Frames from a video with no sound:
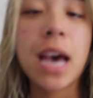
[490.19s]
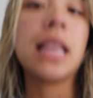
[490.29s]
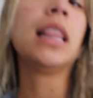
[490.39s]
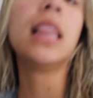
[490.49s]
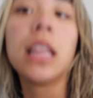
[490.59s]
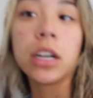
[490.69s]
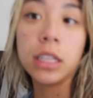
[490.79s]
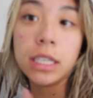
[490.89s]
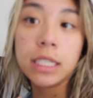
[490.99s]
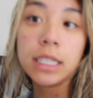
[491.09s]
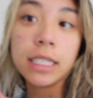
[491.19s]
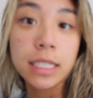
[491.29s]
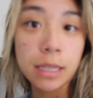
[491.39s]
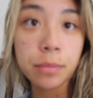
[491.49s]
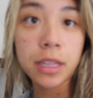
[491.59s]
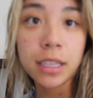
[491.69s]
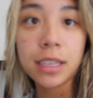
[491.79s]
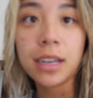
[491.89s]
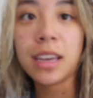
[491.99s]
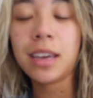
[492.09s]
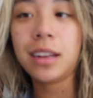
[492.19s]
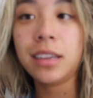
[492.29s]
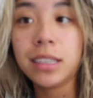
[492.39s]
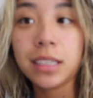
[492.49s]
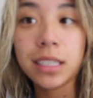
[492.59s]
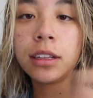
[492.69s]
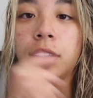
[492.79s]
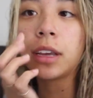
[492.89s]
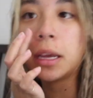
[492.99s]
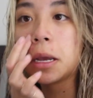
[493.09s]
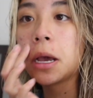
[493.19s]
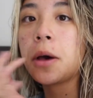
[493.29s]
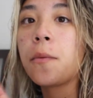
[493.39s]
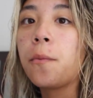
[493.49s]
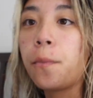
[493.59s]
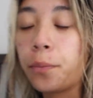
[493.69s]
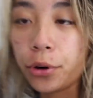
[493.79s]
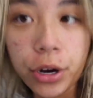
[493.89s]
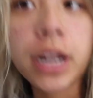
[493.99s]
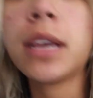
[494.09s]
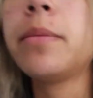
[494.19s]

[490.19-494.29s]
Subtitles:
I literally did a deep clean and it's looking pretty